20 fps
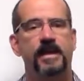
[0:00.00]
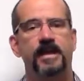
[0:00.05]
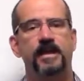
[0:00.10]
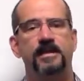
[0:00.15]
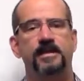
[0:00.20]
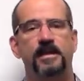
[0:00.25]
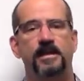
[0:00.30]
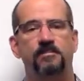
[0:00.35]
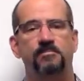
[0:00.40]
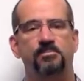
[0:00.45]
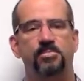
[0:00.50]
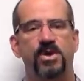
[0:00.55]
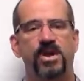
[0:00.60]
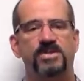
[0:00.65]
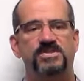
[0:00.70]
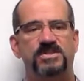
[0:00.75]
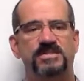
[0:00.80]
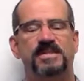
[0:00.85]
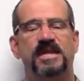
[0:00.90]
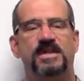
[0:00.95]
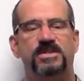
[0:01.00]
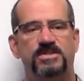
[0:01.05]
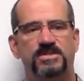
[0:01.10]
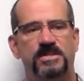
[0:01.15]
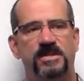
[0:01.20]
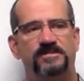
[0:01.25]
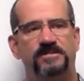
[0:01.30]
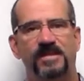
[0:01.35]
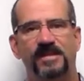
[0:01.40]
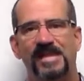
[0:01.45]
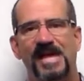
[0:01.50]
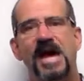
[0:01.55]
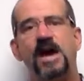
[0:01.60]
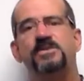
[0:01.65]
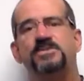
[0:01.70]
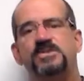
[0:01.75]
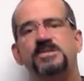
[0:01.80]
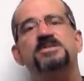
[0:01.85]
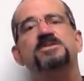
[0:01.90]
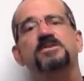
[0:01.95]
and embracing that shift
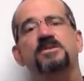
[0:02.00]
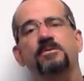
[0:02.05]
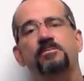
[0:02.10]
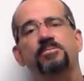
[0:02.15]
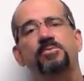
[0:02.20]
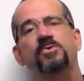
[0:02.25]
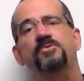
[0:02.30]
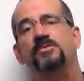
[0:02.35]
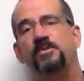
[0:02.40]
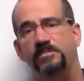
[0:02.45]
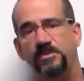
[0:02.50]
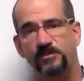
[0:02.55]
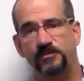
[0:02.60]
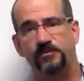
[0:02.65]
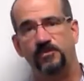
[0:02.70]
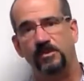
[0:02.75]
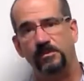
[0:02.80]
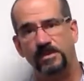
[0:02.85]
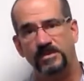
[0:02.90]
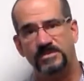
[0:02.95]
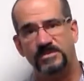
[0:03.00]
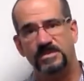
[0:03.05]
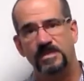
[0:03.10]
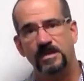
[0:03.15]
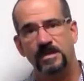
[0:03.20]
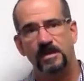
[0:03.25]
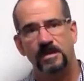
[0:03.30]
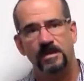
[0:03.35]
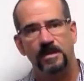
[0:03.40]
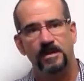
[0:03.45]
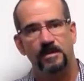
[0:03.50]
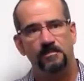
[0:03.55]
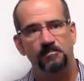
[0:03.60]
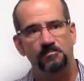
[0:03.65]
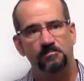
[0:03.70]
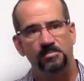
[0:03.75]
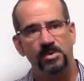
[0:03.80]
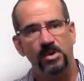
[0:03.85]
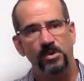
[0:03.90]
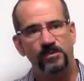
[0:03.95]
allows us to improve our performance
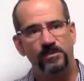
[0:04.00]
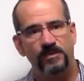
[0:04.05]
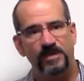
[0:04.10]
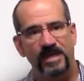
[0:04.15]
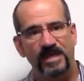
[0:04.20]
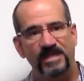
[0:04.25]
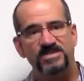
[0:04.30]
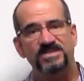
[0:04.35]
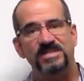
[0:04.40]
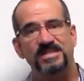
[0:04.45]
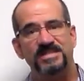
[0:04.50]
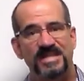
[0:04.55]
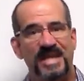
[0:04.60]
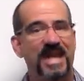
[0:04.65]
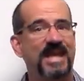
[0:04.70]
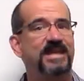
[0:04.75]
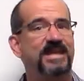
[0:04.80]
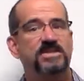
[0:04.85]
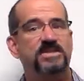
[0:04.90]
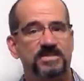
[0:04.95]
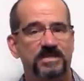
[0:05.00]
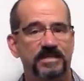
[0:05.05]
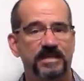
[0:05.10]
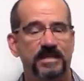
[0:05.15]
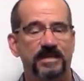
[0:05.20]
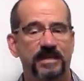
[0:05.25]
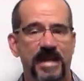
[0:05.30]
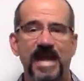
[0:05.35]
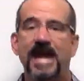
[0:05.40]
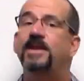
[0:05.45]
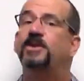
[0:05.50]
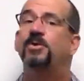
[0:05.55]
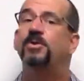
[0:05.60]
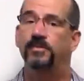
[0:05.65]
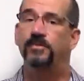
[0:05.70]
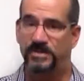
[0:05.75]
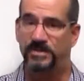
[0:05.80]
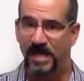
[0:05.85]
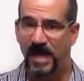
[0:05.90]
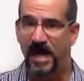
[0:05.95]
both instantaneously and
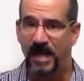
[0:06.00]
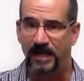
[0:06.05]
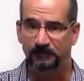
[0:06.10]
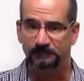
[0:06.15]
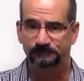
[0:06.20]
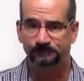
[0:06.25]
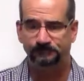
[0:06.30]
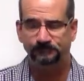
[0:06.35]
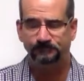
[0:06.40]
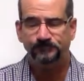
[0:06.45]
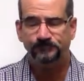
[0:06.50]
over time.